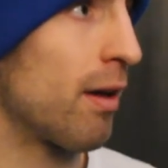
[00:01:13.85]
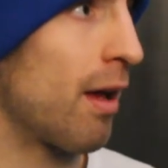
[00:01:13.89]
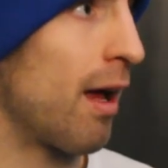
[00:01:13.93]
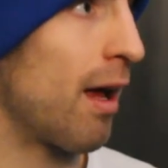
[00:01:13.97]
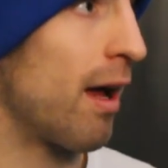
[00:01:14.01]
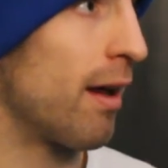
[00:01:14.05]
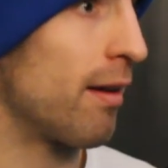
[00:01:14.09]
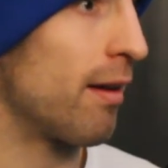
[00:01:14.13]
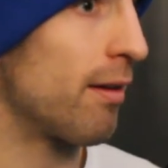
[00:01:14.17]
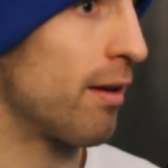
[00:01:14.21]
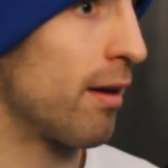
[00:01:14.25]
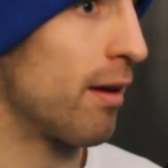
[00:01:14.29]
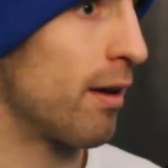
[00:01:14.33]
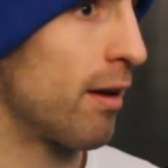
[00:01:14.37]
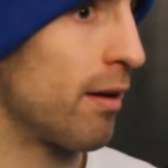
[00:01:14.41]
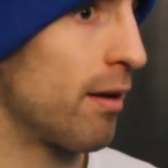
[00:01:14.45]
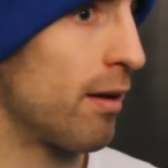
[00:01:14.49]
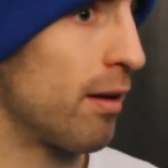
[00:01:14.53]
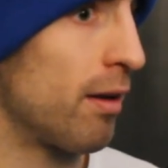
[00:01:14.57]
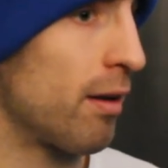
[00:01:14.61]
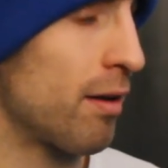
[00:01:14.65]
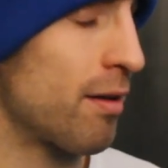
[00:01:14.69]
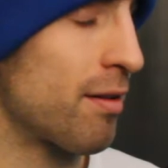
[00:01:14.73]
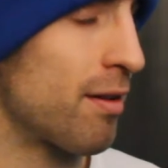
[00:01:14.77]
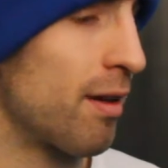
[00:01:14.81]
And uh,
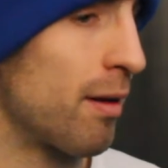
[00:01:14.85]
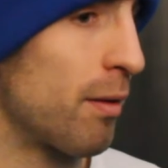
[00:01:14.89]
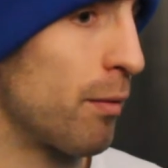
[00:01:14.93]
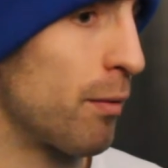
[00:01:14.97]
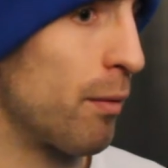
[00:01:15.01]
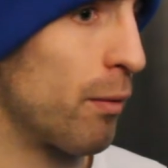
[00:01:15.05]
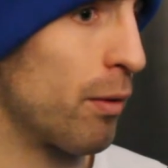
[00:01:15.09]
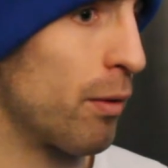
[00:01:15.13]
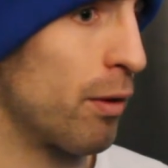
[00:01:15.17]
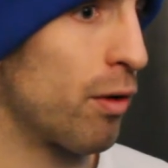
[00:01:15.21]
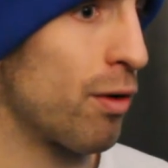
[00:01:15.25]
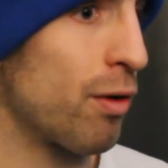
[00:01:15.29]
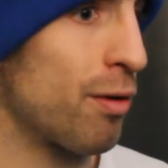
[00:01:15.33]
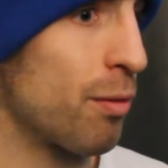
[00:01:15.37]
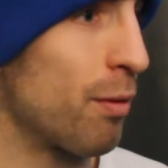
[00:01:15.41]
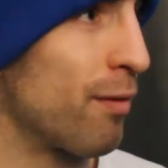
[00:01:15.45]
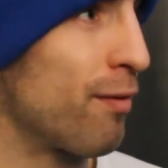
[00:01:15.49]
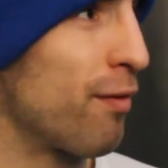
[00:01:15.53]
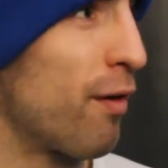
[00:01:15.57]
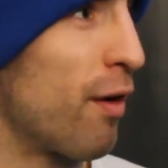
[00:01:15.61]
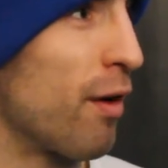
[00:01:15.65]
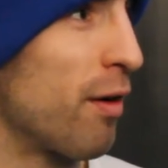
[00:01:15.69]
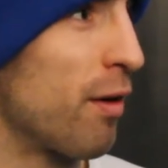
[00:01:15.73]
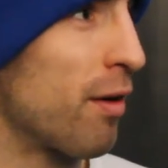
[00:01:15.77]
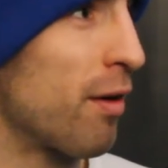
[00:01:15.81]
like I say, because we're
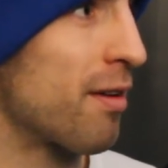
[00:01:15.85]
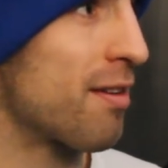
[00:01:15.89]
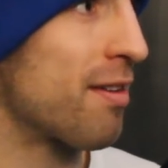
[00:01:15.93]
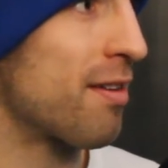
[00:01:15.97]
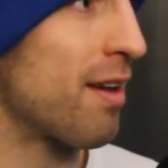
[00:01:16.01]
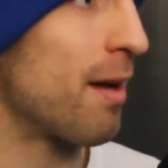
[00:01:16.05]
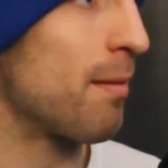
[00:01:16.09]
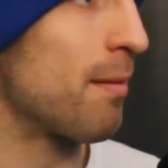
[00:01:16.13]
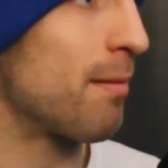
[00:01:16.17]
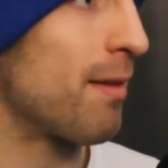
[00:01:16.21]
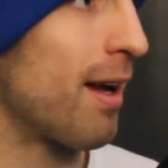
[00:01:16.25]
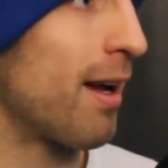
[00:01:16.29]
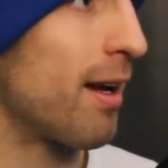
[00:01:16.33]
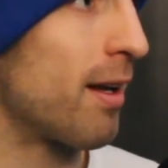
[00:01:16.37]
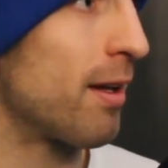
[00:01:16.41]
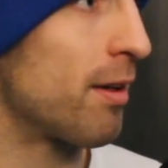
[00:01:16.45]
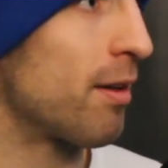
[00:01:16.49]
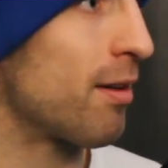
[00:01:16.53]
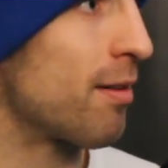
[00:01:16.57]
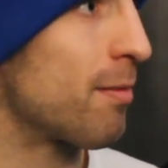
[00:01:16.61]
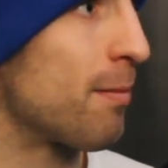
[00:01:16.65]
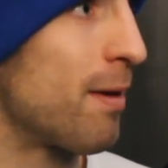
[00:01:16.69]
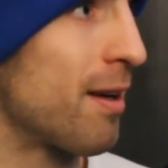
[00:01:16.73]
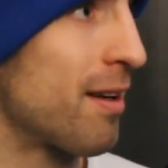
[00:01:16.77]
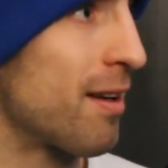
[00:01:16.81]
fighting on the same day, it
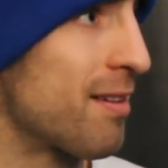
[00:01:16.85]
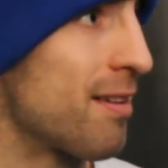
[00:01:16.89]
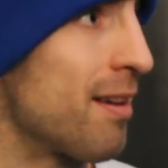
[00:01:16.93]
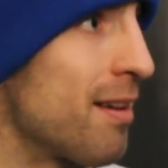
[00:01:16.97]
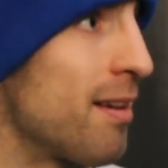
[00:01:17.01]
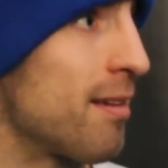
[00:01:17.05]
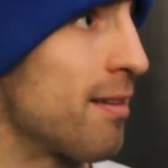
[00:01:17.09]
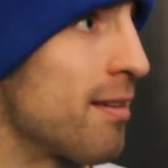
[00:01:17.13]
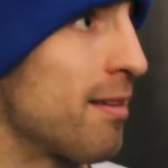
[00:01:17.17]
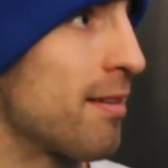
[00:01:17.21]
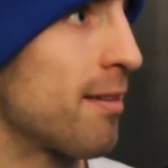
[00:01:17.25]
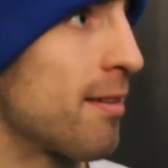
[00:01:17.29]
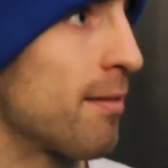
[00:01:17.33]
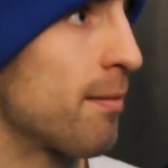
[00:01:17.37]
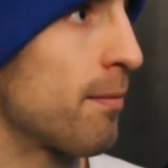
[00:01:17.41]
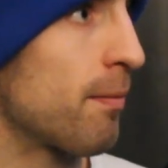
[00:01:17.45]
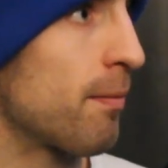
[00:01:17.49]
just makes sense.